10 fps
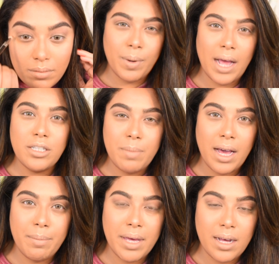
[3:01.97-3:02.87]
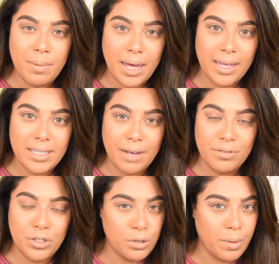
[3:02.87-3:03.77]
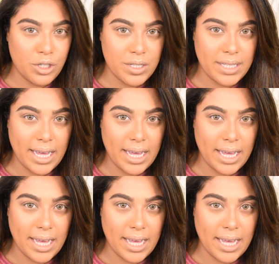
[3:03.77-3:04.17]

When I do my eye makeup, I like to have 2 brushes